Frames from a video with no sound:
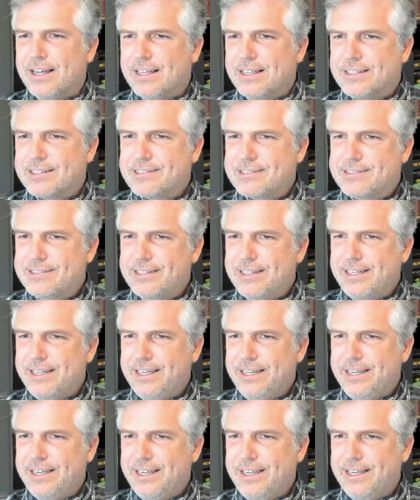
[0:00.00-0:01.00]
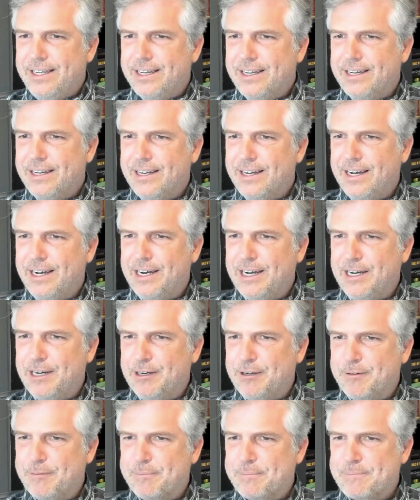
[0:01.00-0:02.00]
Let's see.
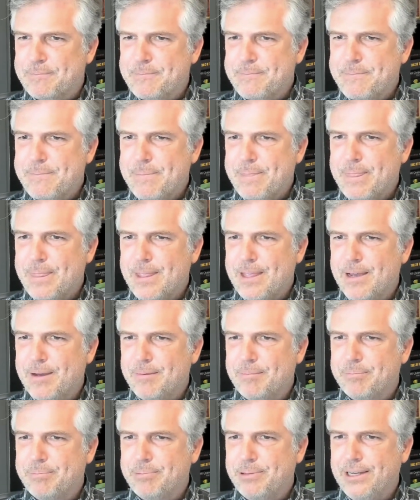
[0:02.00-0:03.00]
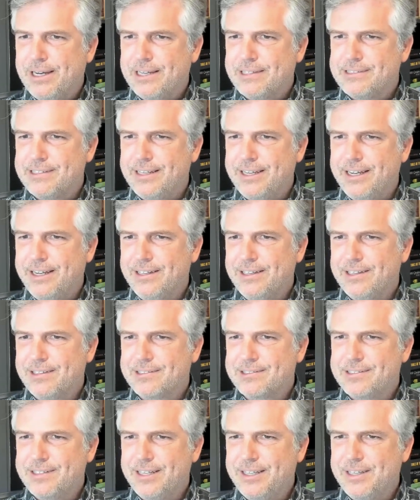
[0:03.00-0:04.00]
Um, Plaza
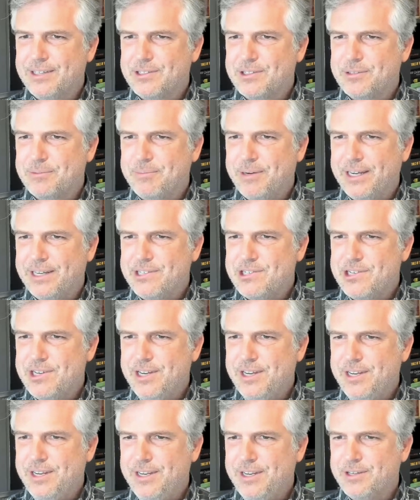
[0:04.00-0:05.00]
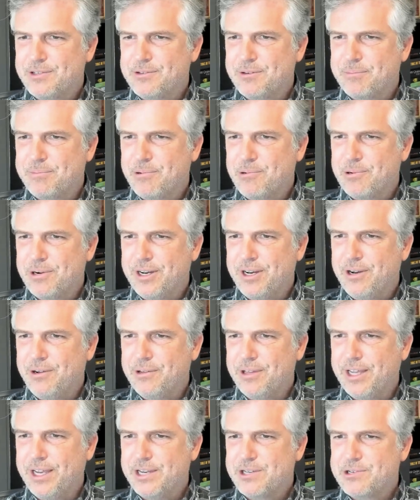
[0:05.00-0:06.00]
LLC, this is by Chi, is reported
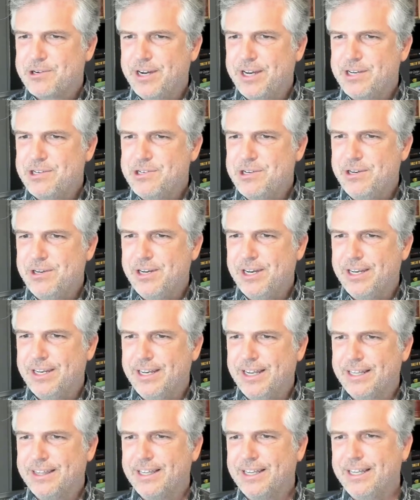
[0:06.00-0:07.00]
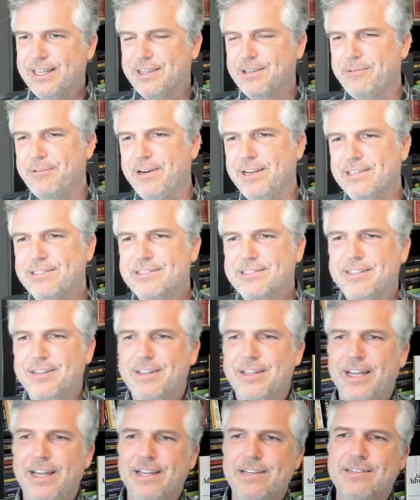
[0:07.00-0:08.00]
only at TransUnion, nothing at the rest of
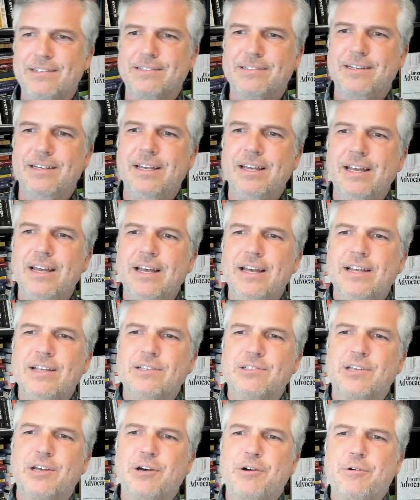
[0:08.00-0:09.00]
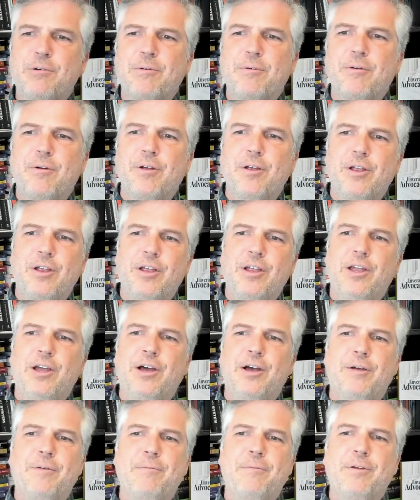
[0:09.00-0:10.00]
the agency. So
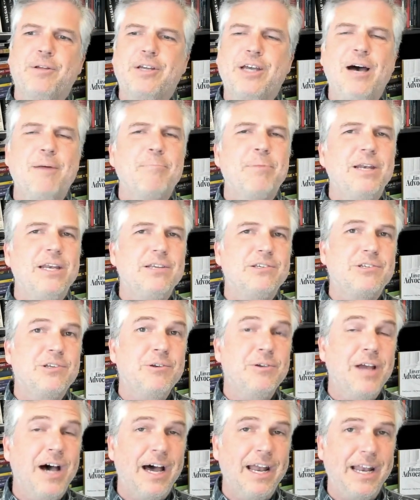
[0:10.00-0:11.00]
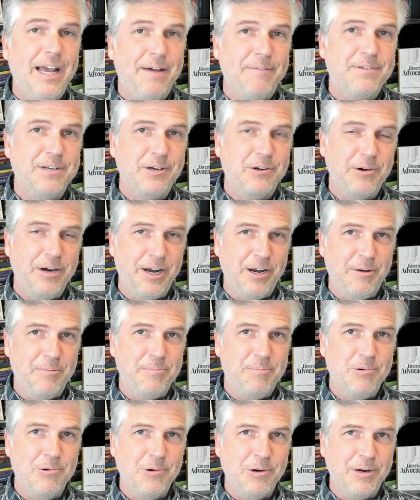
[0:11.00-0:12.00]
uh, companies do not have to credit
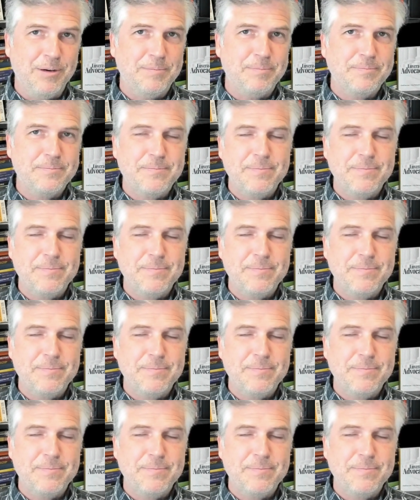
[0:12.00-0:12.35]
report.